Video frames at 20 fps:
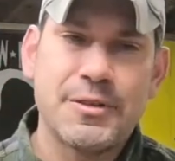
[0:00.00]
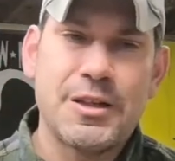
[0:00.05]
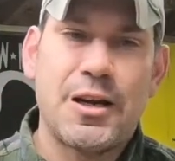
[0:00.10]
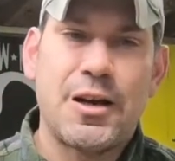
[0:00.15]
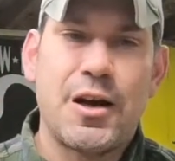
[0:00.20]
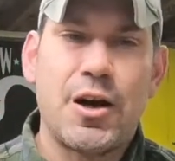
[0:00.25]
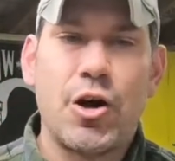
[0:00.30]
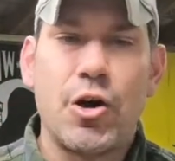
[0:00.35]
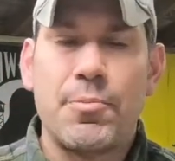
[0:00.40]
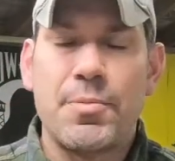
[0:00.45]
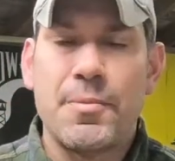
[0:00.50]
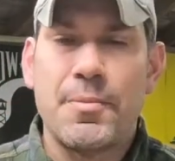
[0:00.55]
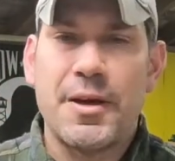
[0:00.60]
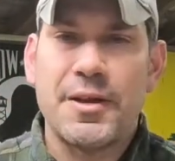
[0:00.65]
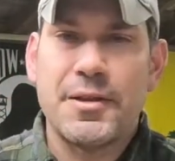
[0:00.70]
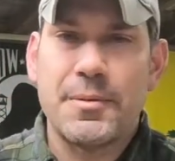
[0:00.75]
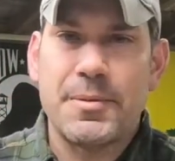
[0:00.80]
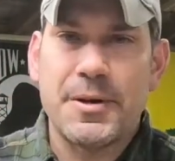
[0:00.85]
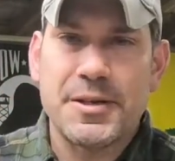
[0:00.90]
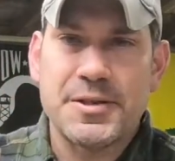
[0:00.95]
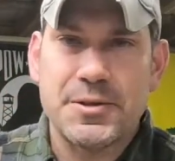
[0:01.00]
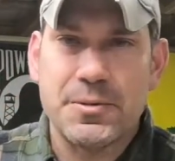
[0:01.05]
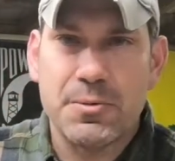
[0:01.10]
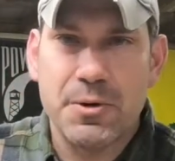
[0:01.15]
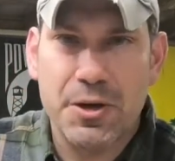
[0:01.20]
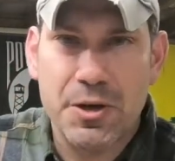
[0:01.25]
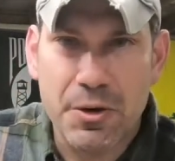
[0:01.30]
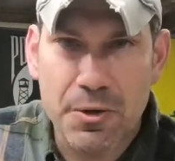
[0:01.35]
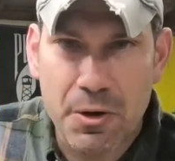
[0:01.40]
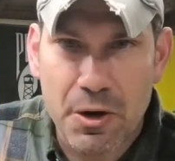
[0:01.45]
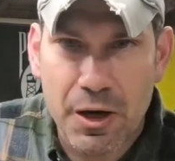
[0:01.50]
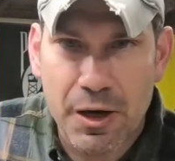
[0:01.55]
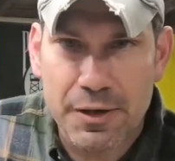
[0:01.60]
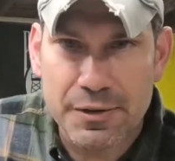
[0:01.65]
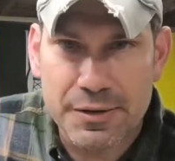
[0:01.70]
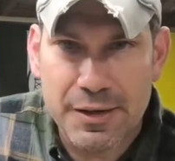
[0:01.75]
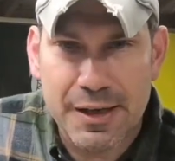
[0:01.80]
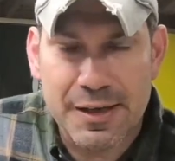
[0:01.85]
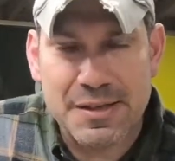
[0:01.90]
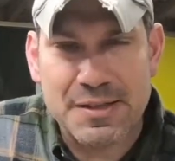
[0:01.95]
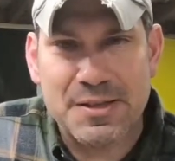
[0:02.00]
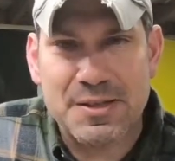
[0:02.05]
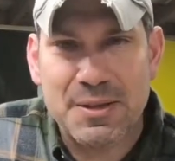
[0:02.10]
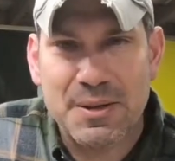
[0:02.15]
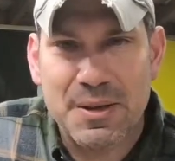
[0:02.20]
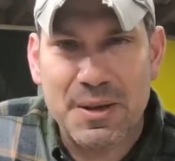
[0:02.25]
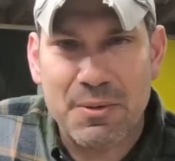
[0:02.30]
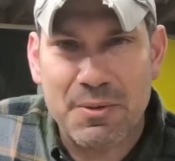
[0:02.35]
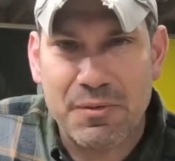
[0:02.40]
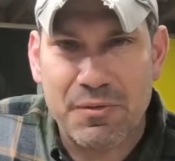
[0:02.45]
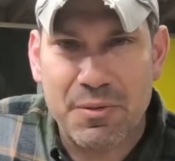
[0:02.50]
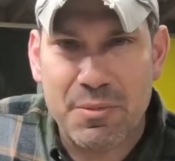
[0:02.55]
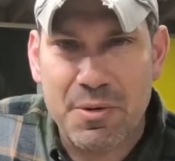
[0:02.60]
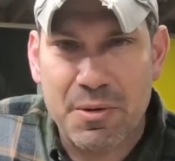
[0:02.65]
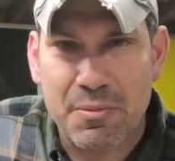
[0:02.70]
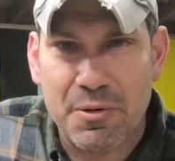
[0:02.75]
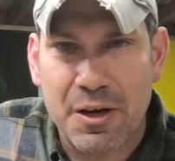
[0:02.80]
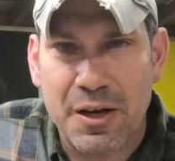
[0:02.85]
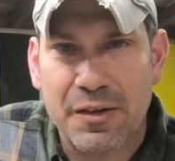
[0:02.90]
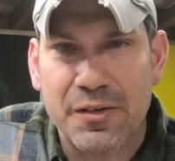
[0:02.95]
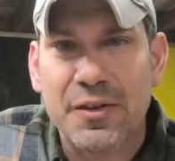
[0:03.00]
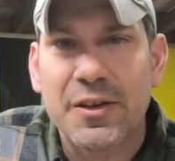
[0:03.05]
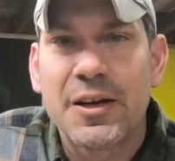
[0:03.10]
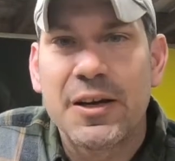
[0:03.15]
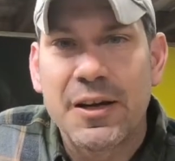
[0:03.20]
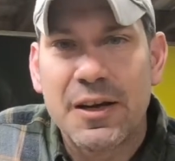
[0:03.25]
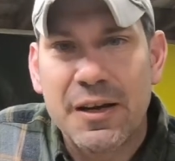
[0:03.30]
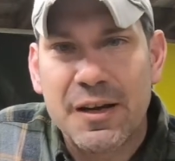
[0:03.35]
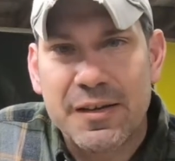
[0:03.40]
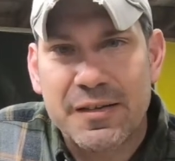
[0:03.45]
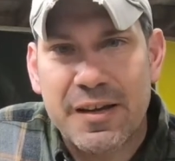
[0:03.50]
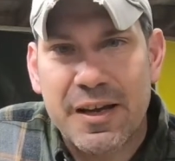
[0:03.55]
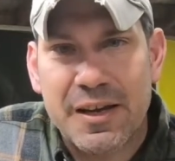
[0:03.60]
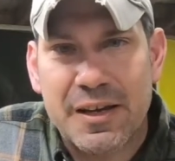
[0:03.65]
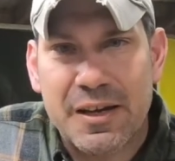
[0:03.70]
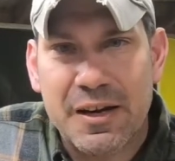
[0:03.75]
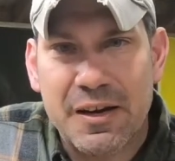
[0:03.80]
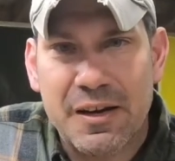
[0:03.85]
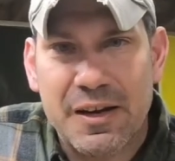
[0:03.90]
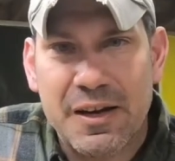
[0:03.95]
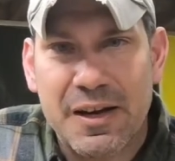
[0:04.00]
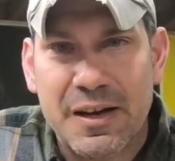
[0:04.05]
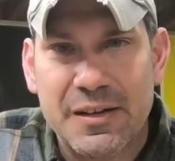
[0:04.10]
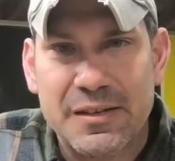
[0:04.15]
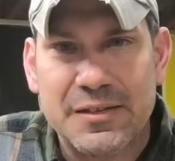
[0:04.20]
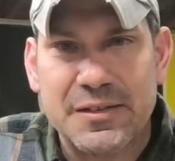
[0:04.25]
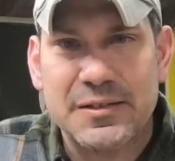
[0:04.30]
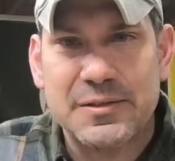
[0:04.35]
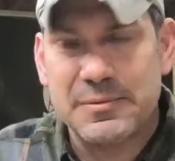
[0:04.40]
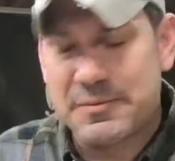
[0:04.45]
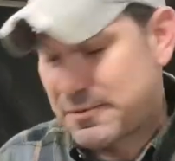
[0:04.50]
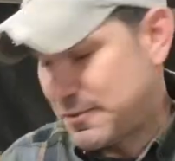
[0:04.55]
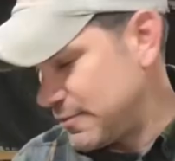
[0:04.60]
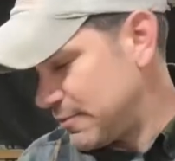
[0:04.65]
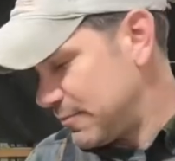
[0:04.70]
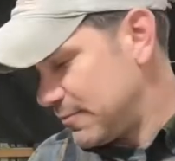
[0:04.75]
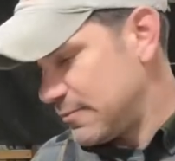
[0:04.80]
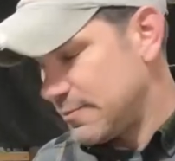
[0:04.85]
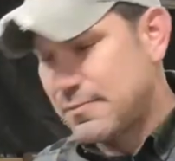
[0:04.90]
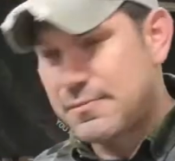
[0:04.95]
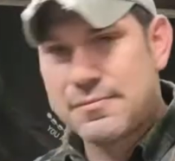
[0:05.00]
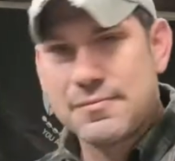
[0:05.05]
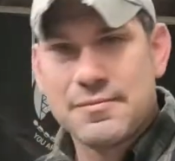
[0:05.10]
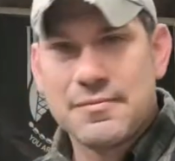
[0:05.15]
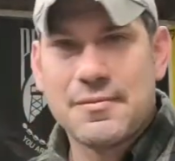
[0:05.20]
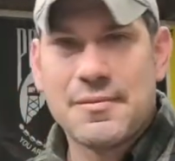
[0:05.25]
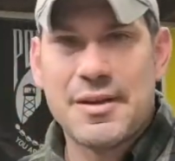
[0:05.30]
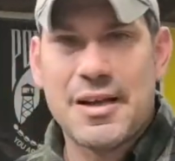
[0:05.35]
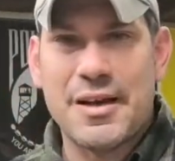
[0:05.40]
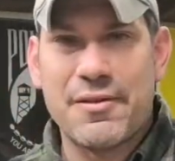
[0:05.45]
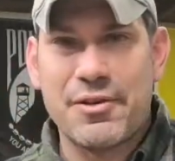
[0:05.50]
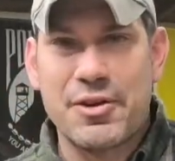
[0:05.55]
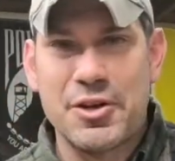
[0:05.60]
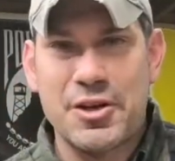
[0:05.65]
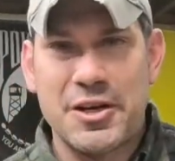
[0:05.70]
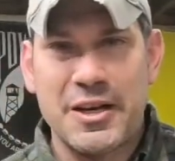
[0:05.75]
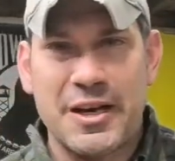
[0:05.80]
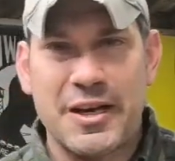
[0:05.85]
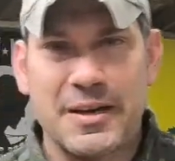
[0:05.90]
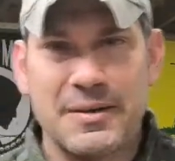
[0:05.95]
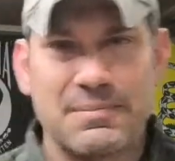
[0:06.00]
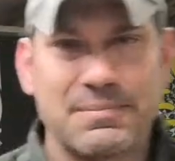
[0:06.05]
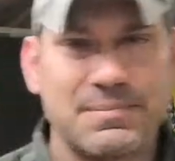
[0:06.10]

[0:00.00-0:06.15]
I hope you make the best of where you are. I had to steal that one from you, Bryce. Take care, guys. Have a good day.